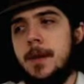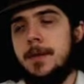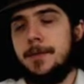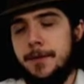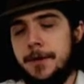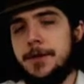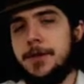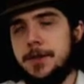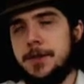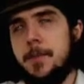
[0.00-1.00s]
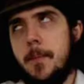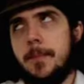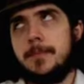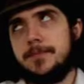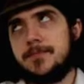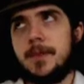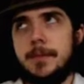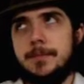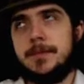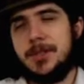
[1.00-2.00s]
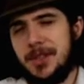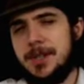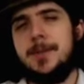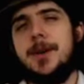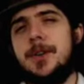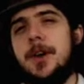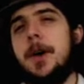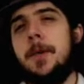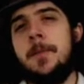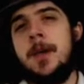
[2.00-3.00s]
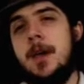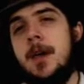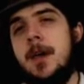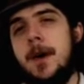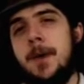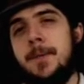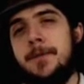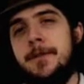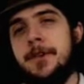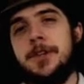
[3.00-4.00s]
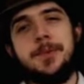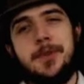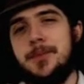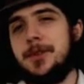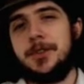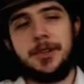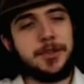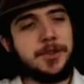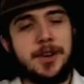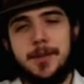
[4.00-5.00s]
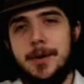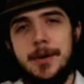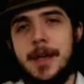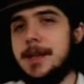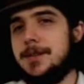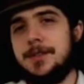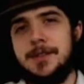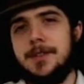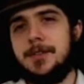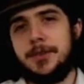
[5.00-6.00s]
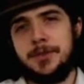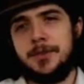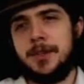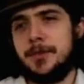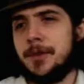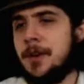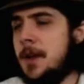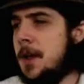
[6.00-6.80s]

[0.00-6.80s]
The finish is just about gone. The finish is pretty much all strawberry, as is the initial flavor.